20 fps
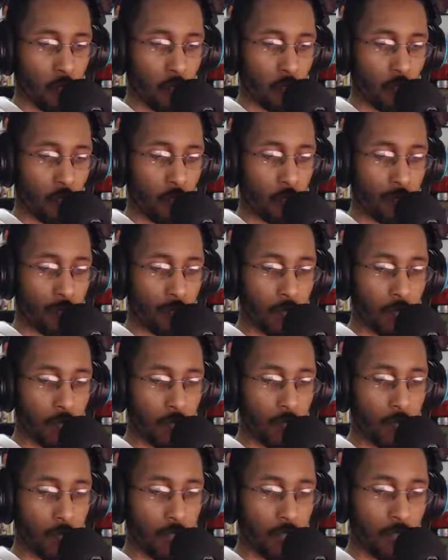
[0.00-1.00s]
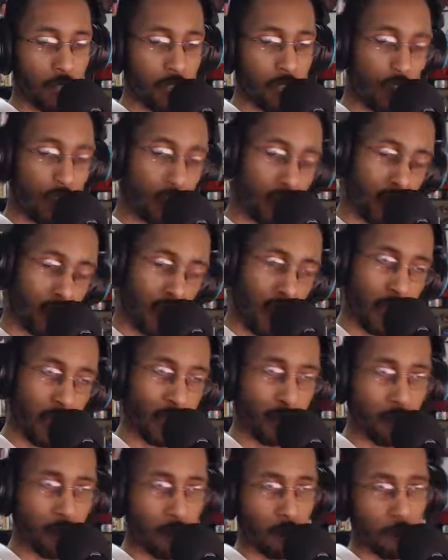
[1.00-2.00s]
The CG is
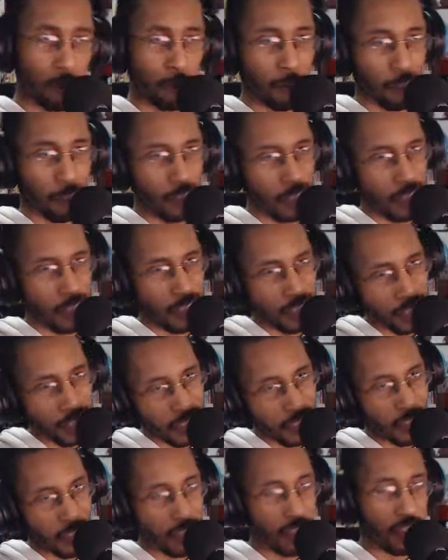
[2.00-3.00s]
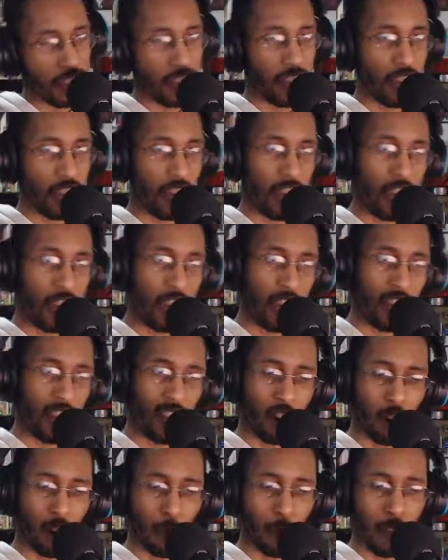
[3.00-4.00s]
kind of
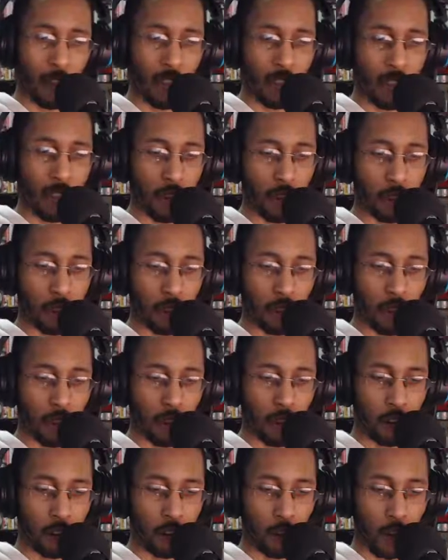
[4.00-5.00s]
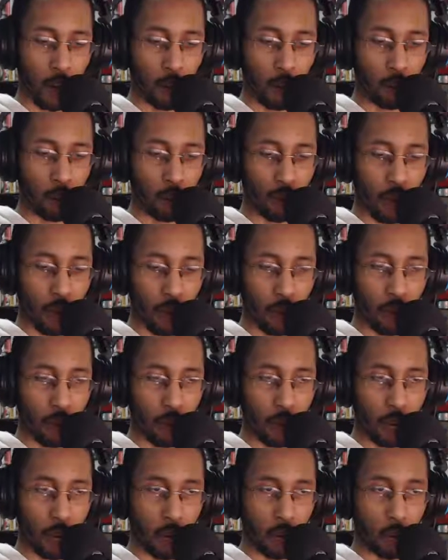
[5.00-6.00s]
on my end. I don't know
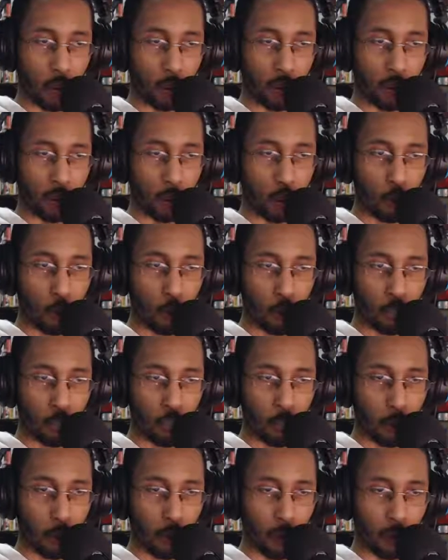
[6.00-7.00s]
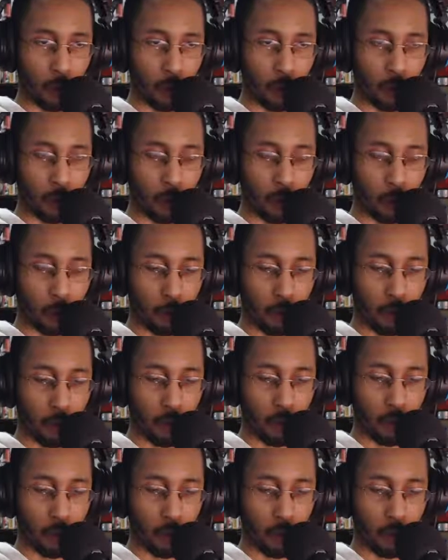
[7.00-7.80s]
how you picked up on it, but